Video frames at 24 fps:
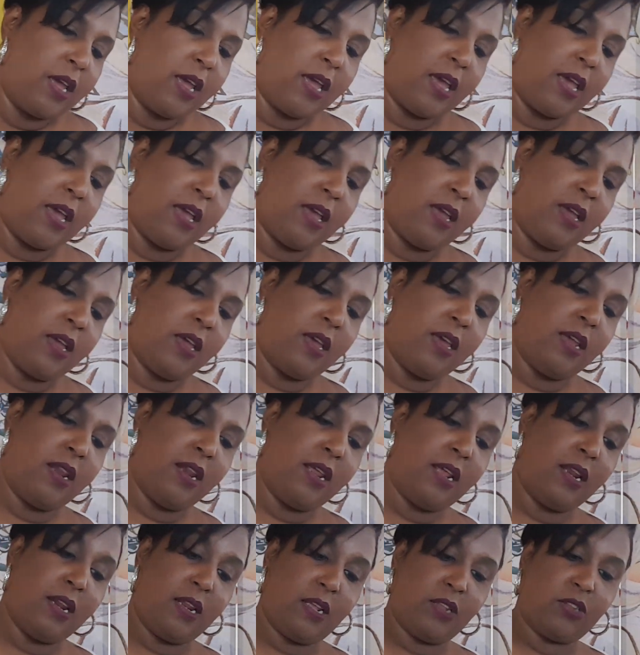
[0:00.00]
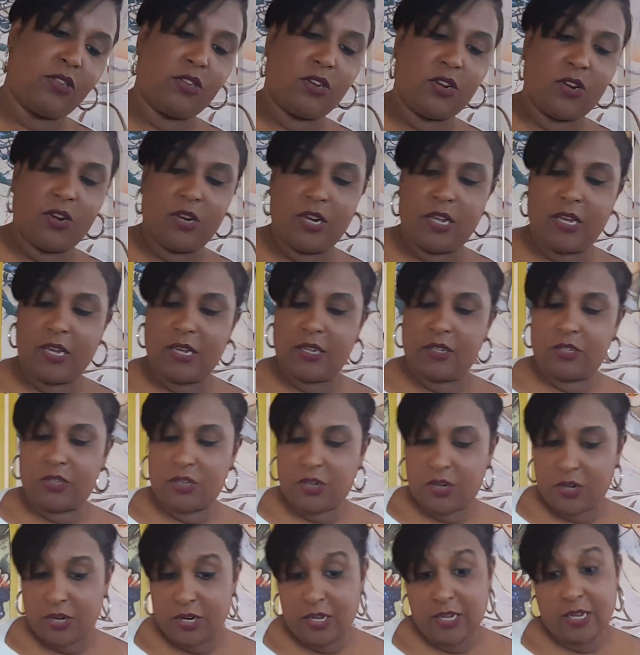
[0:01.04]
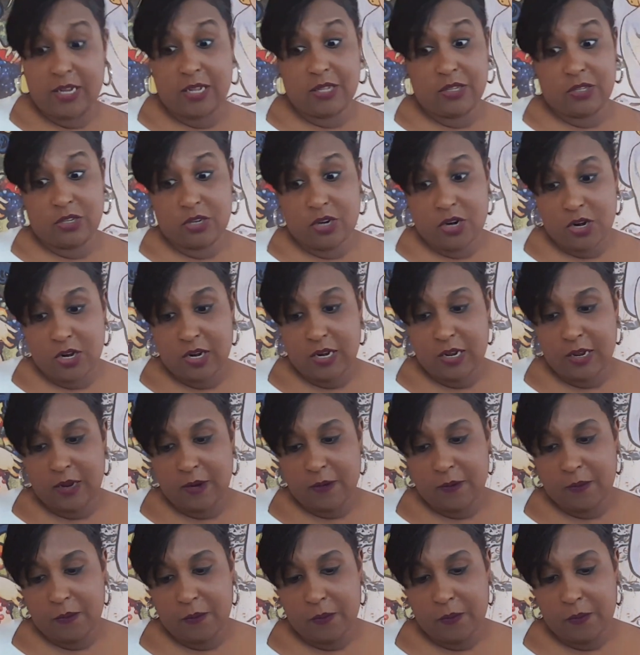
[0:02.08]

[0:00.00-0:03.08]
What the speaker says: And it's turning and turning and turning.